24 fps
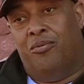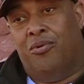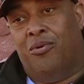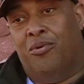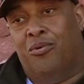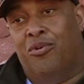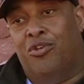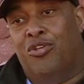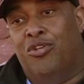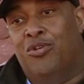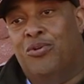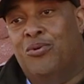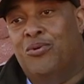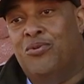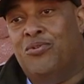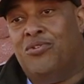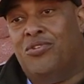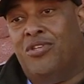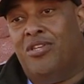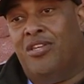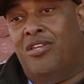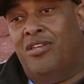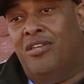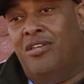We were
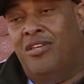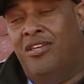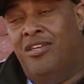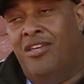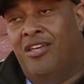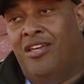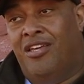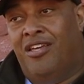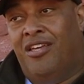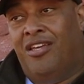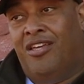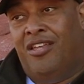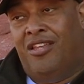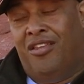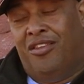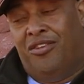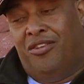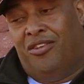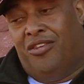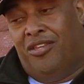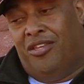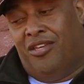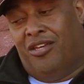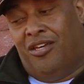using
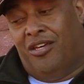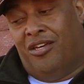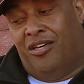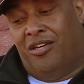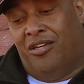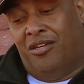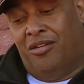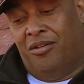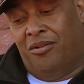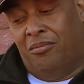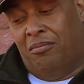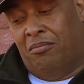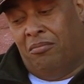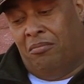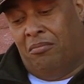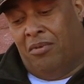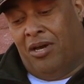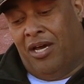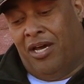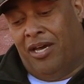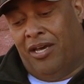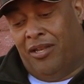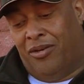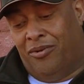the
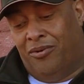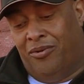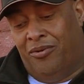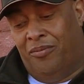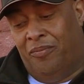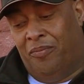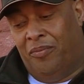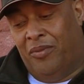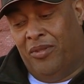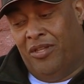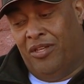model